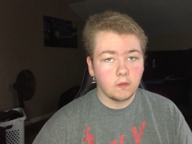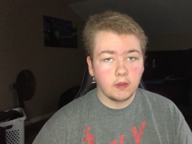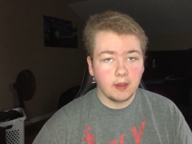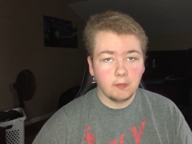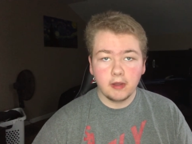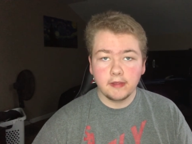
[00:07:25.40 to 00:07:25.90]

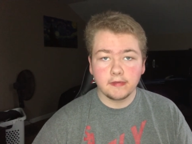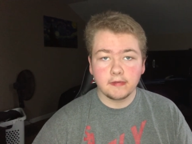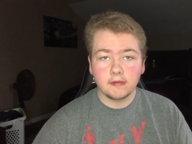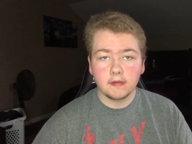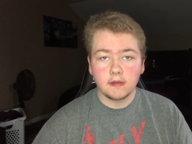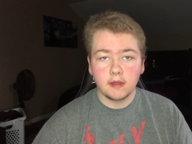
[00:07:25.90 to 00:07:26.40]
it
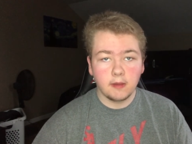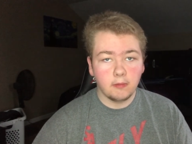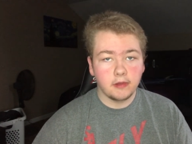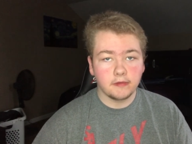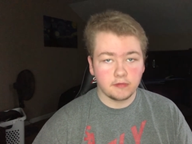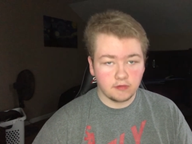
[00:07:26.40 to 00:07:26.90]
was. It
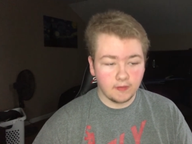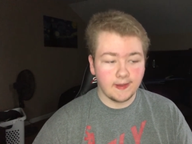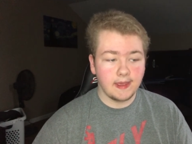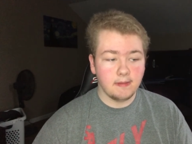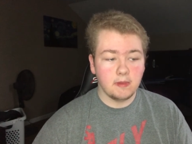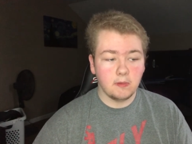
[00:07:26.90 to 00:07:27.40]
was. To
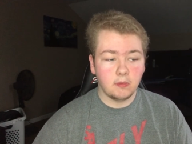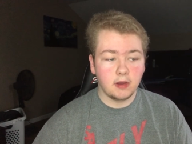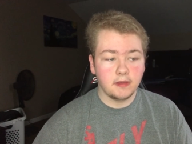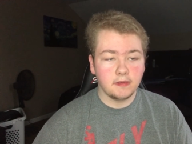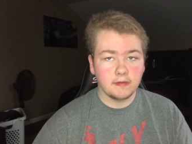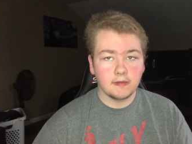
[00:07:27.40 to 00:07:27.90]
him it
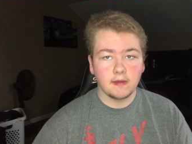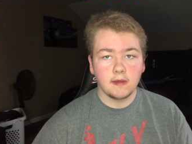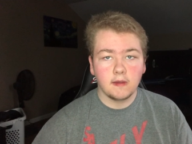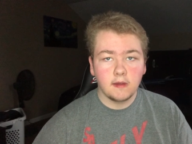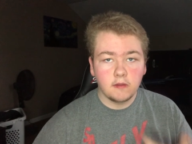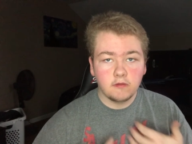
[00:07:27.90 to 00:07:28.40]
was.
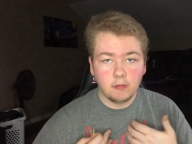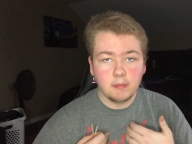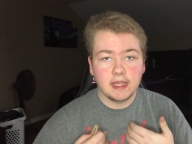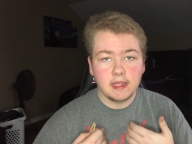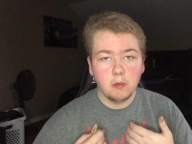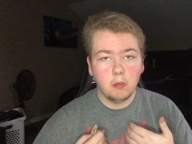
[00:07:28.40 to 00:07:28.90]
To
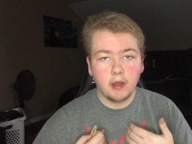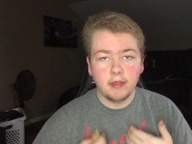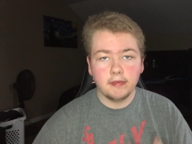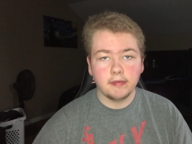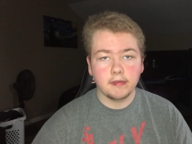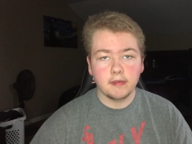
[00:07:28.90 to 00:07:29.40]
me it
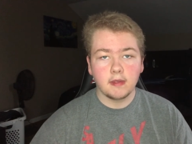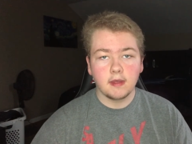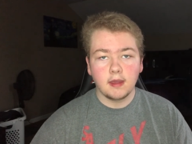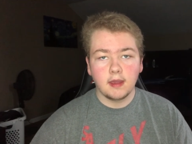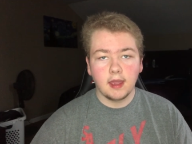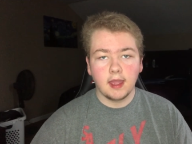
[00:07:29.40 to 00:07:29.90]
was.
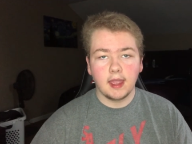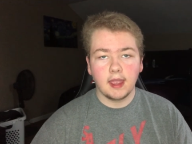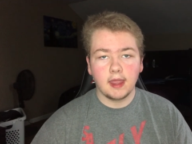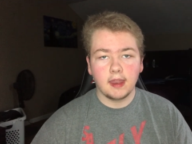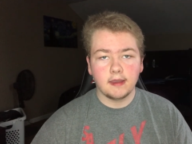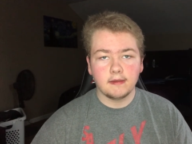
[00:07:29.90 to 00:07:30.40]

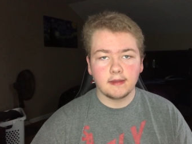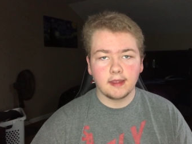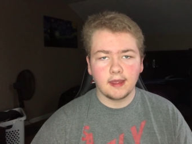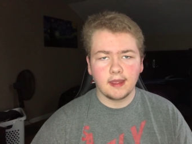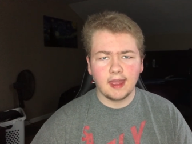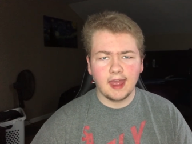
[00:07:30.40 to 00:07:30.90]
And
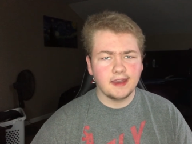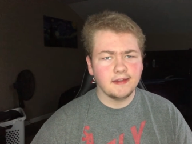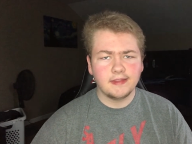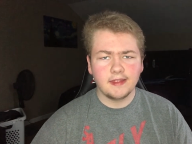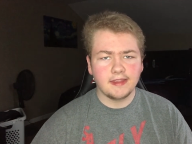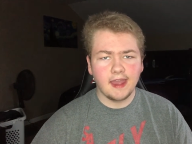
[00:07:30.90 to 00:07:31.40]
end of
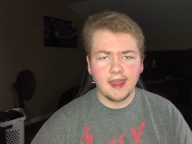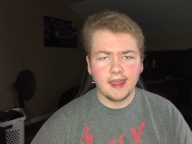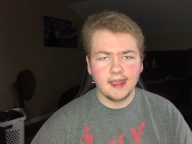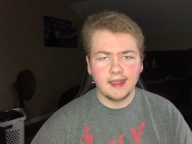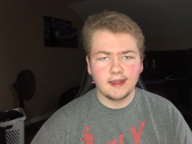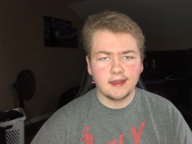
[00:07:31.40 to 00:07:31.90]
the
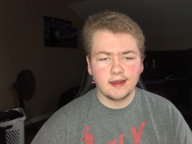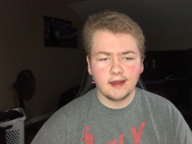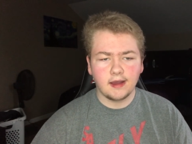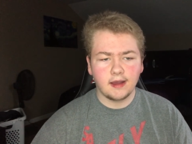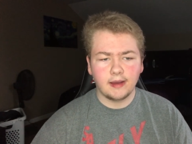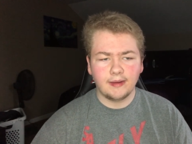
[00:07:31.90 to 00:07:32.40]
day,
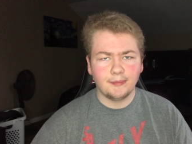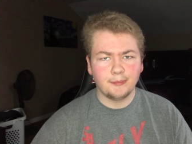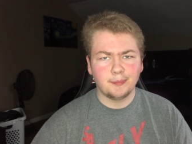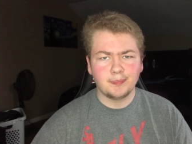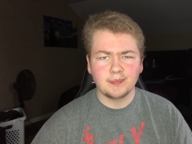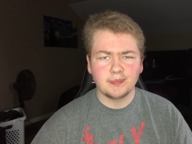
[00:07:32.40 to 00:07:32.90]
um,
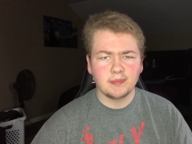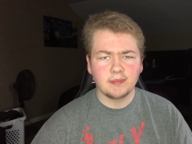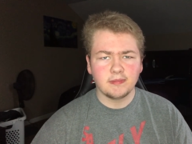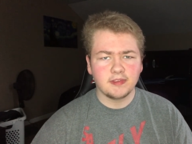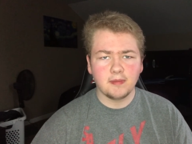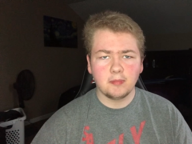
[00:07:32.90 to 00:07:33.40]

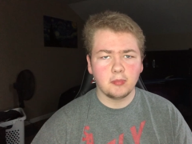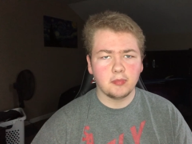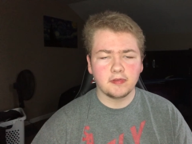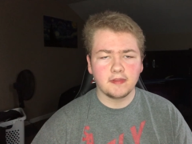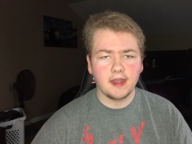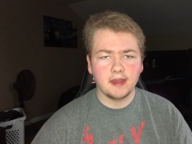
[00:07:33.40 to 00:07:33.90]
simple
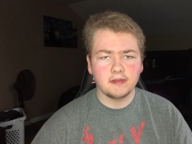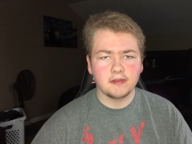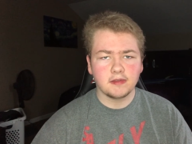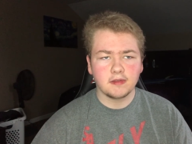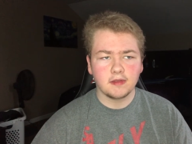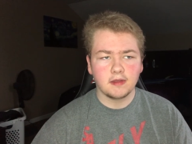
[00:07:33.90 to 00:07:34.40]
mistakes